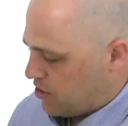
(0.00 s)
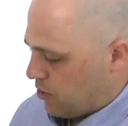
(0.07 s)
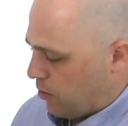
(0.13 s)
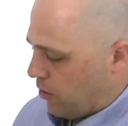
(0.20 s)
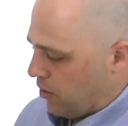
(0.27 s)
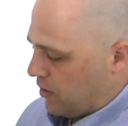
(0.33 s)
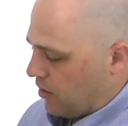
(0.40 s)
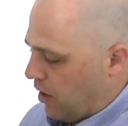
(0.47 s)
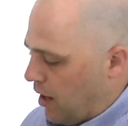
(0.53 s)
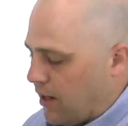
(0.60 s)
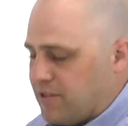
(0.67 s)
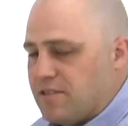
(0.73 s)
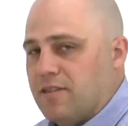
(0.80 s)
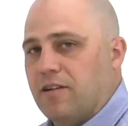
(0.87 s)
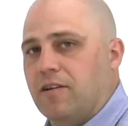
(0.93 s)
or
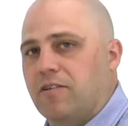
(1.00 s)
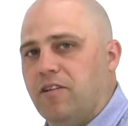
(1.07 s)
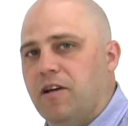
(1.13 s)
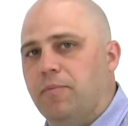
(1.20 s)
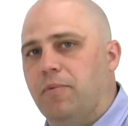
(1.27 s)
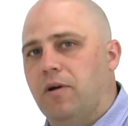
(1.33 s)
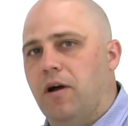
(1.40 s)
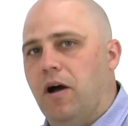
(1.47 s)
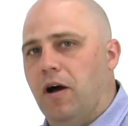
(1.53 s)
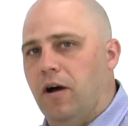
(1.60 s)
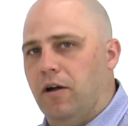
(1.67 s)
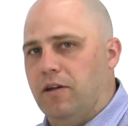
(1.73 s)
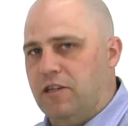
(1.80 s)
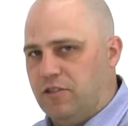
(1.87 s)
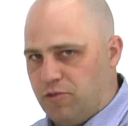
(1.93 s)
lost clip
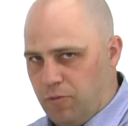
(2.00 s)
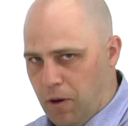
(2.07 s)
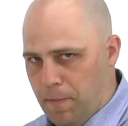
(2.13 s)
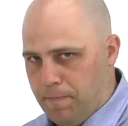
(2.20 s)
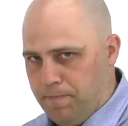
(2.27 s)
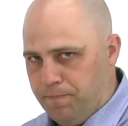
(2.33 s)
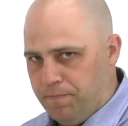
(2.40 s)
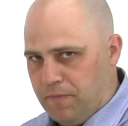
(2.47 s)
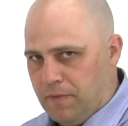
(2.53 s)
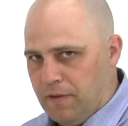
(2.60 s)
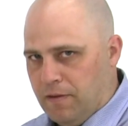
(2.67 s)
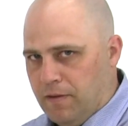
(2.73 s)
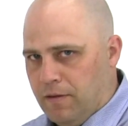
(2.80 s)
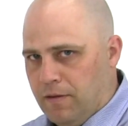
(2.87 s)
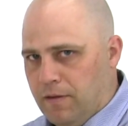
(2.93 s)
on each one.
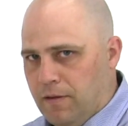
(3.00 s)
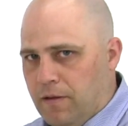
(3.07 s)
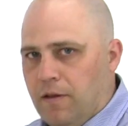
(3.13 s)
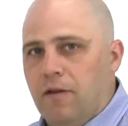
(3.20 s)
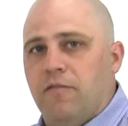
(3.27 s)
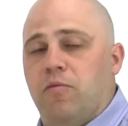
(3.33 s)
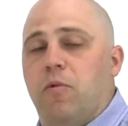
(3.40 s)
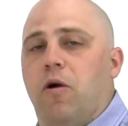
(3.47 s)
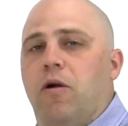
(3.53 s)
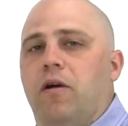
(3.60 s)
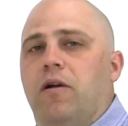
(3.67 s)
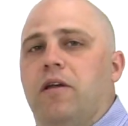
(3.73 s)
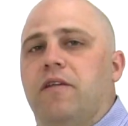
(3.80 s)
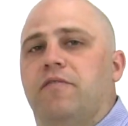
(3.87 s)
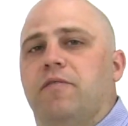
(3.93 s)
For
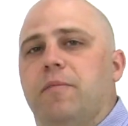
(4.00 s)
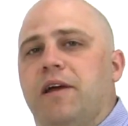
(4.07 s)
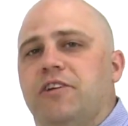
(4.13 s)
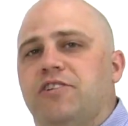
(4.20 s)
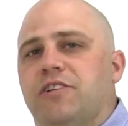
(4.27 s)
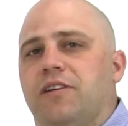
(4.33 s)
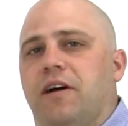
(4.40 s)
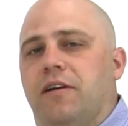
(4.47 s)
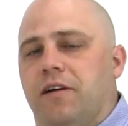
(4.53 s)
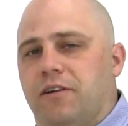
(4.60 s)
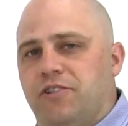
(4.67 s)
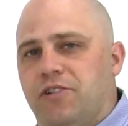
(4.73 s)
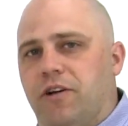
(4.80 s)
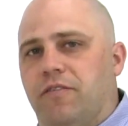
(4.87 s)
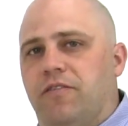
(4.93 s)
more information on our
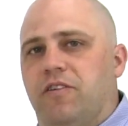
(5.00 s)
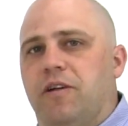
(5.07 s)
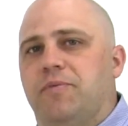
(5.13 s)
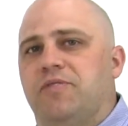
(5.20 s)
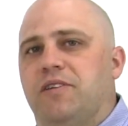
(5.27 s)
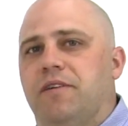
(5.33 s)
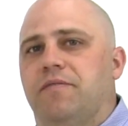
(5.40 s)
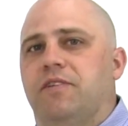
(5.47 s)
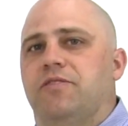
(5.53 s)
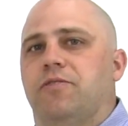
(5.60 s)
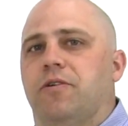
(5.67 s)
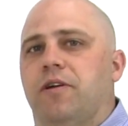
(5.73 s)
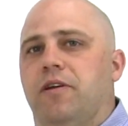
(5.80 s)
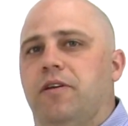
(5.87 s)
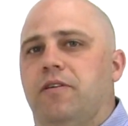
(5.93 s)
shelf clips
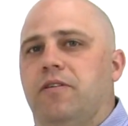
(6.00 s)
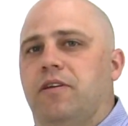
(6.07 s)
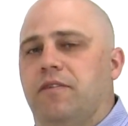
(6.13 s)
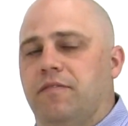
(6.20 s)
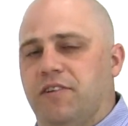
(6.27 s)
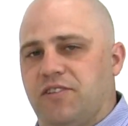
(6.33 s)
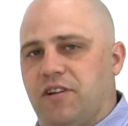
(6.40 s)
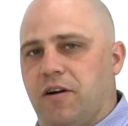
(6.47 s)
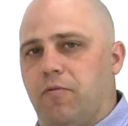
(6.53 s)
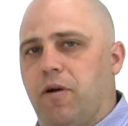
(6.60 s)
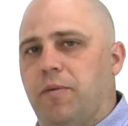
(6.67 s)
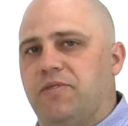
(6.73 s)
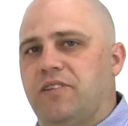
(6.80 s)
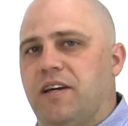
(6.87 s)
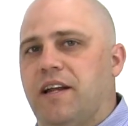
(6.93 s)
inventory, you can visit our
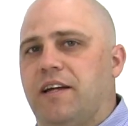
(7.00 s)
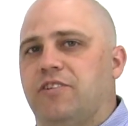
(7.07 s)
website at